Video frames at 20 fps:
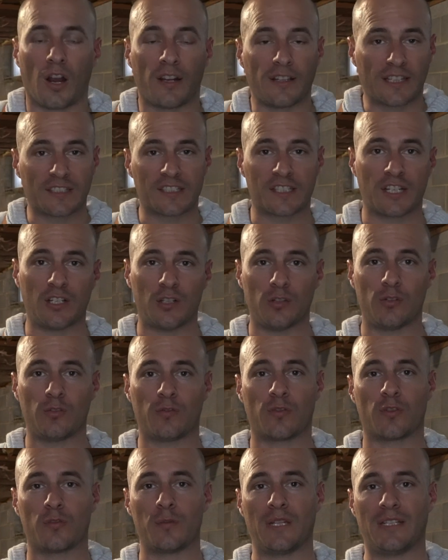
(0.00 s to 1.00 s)
All right, that's going to do it
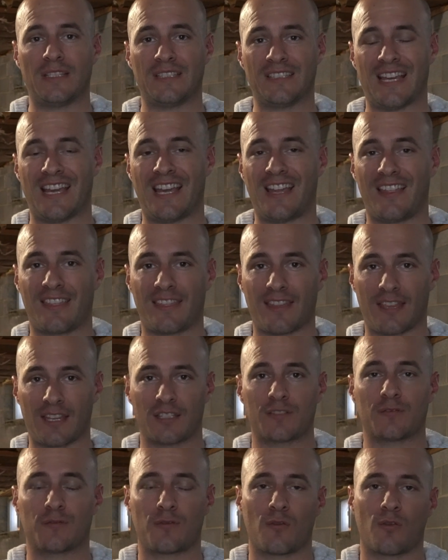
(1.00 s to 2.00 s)
for me today.
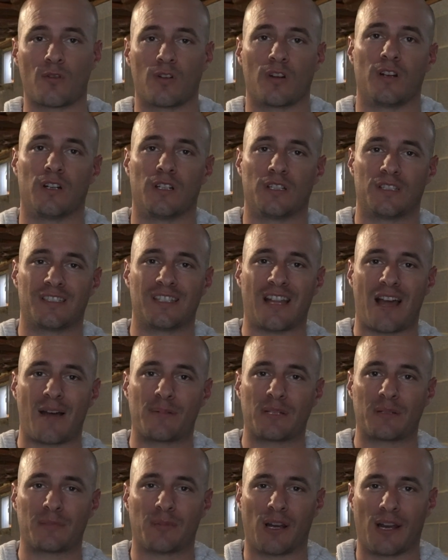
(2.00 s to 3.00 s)
Thanks for
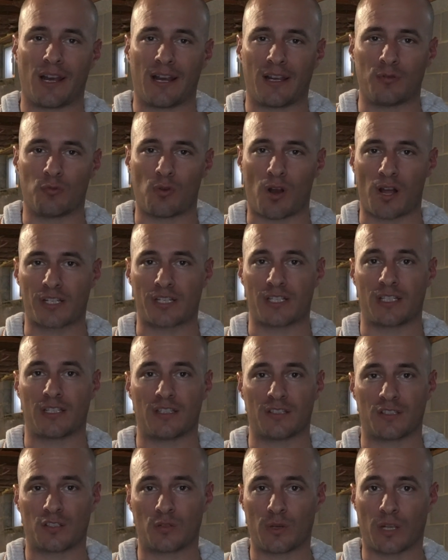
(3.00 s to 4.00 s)
stopping by and watching
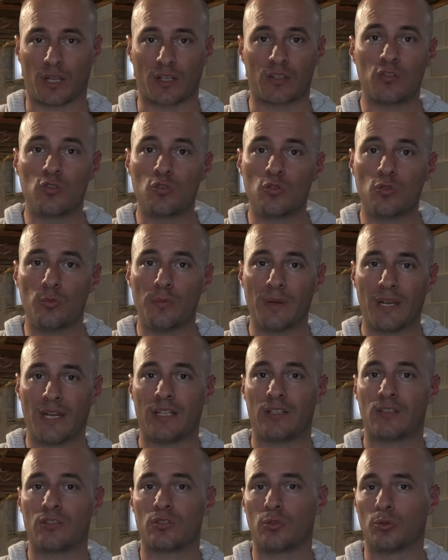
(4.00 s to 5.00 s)
this quick
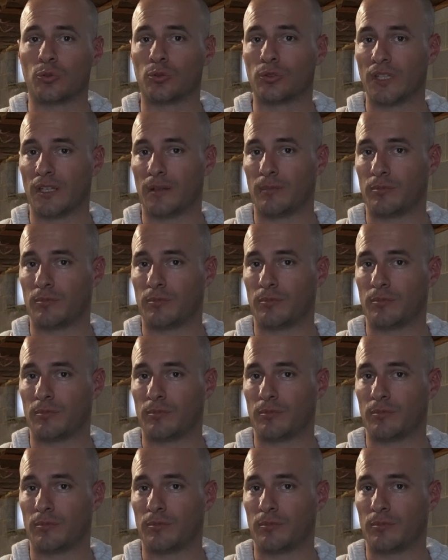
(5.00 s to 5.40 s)
2-minute Tooltip